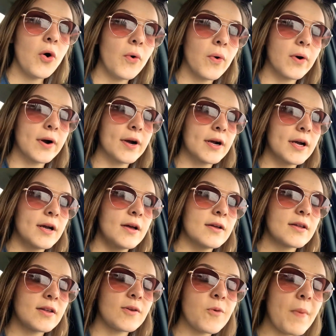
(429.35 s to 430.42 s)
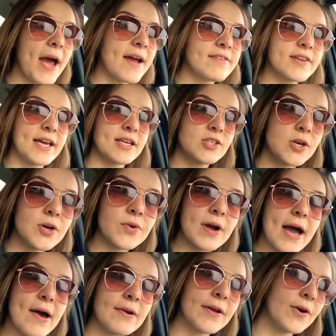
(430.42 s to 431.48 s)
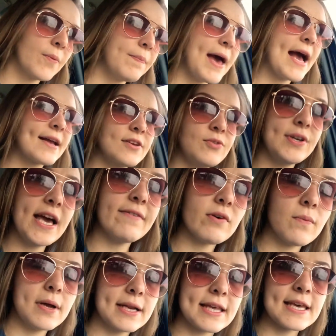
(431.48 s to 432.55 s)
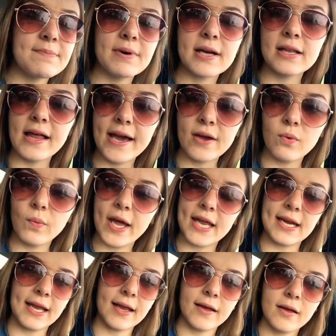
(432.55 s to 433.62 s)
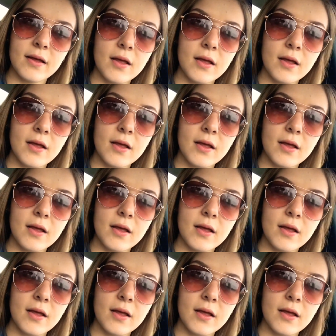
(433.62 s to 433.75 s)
or you might have to like turn around and go back, and you never want to keep a client waiting.